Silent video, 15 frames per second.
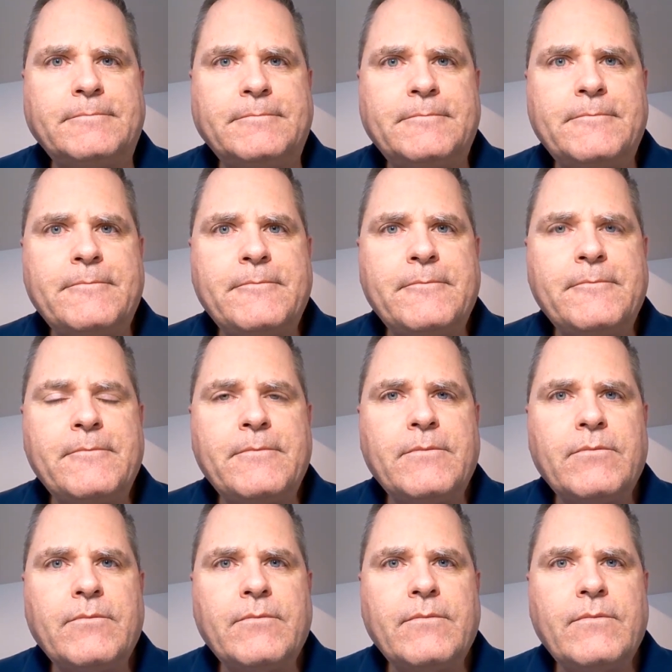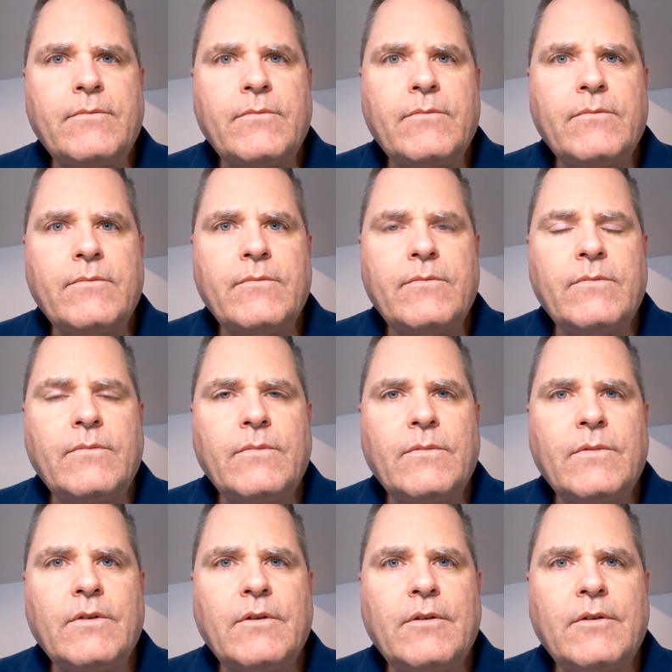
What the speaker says: No one is speaking in this clip.